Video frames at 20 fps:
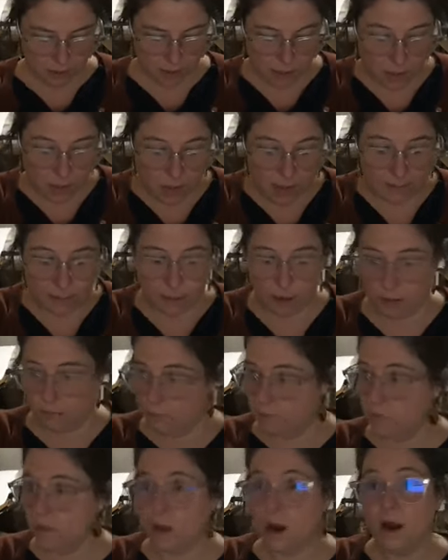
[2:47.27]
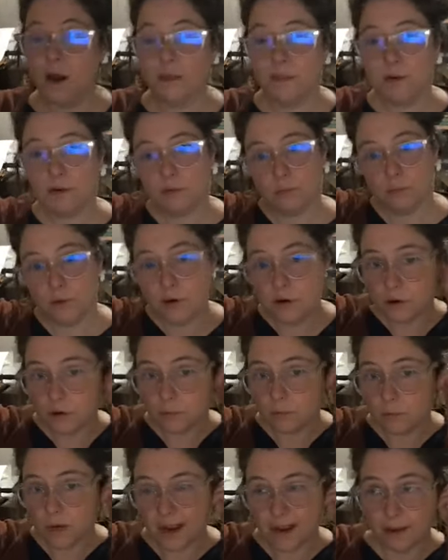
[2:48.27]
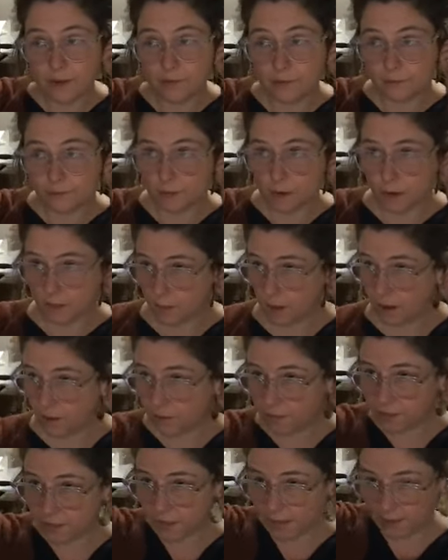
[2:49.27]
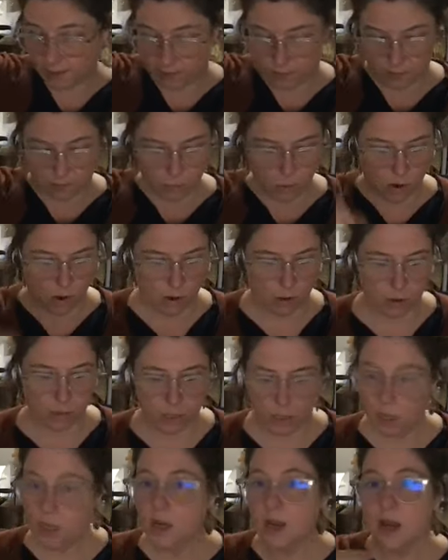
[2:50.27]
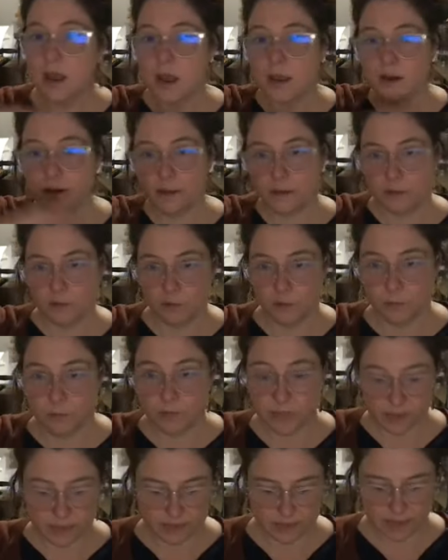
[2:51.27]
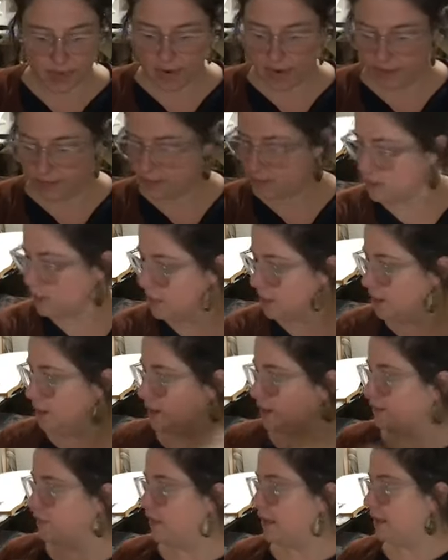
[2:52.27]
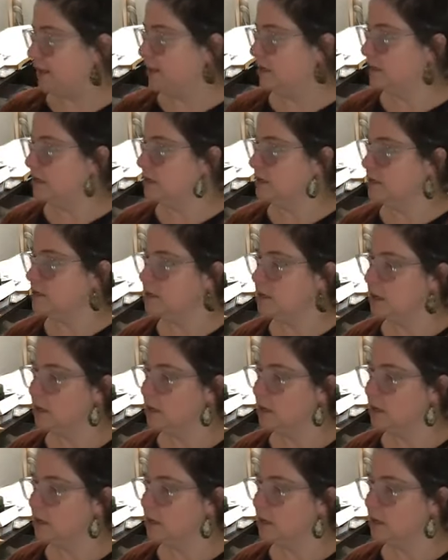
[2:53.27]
collect them. The other room, I have on the other side of this wall another room this size that is